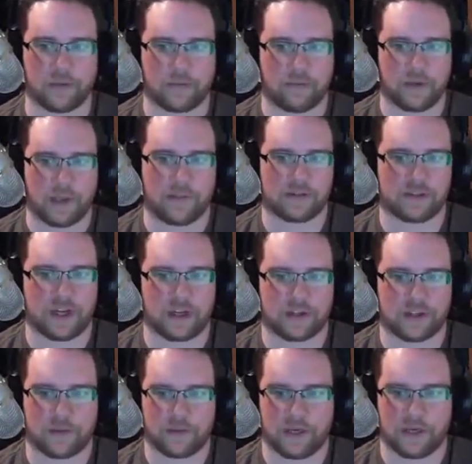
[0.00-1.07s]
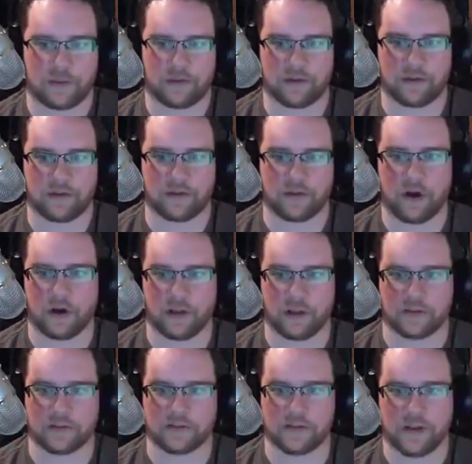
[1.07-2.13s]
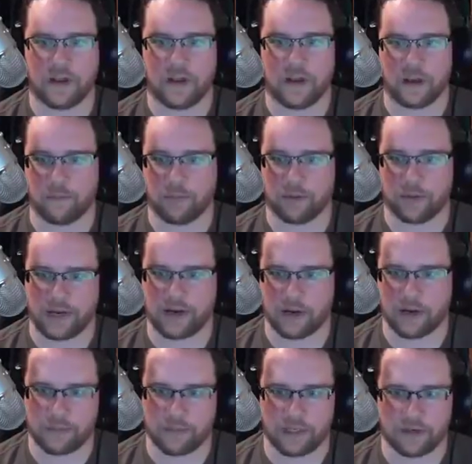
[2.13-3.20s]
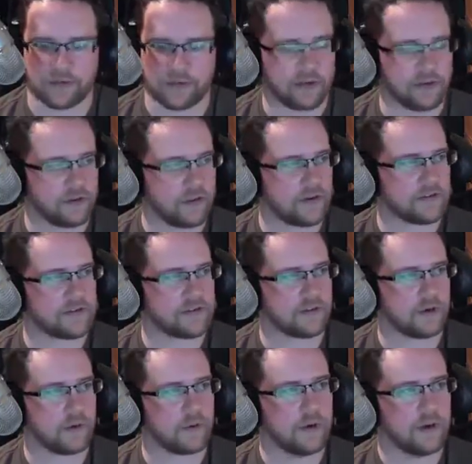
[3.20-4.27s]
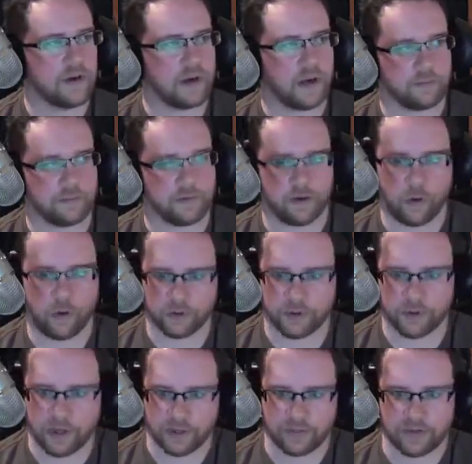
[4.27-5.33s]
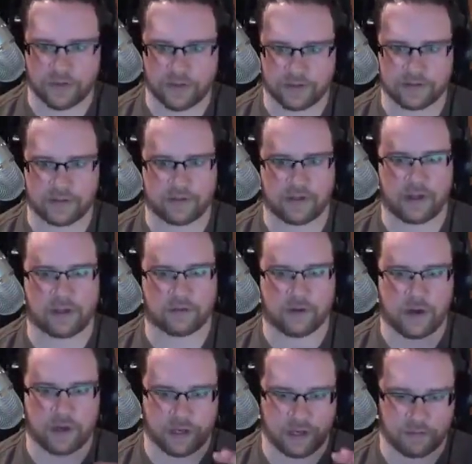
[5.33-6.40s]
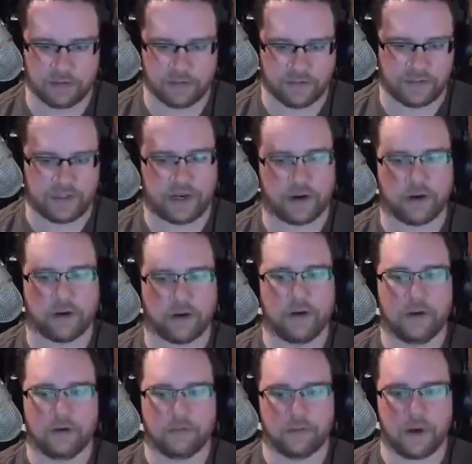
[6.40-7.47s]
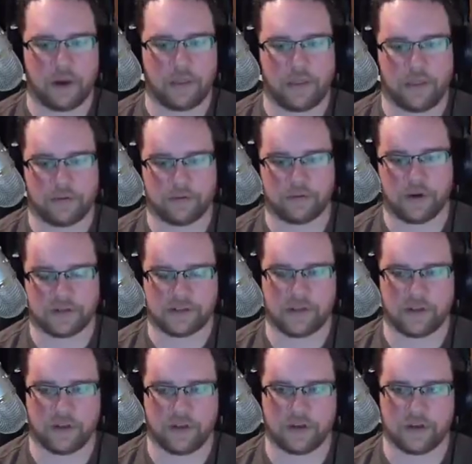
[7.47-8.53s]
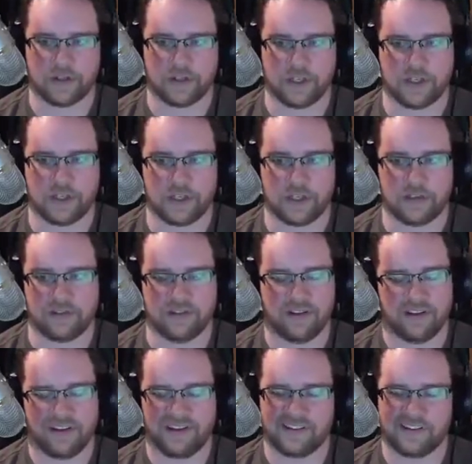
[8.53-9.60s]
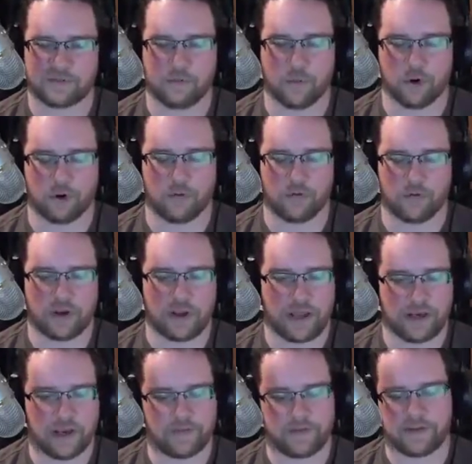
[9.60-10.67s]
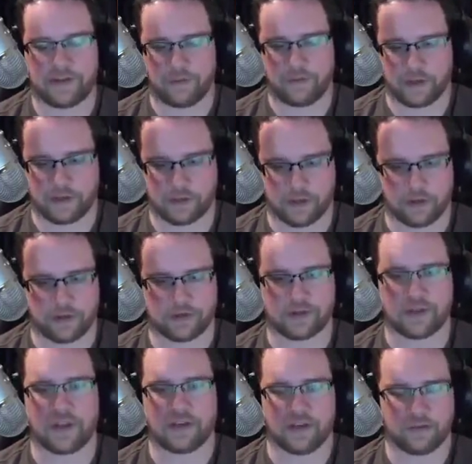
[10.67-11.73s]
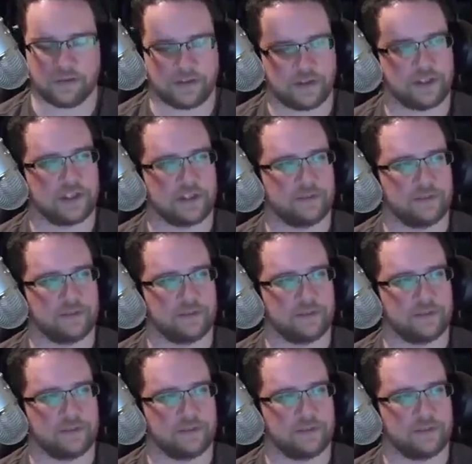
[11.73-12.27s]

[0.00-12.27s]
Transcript: Exchange coming up in August, I'm planning on being a vendor there. So I'm going to hold on to things and try and get rid of it there rather than trying to sell it on Kijiji. And it's just more overhead, having to take pictures and then deal with Kijiji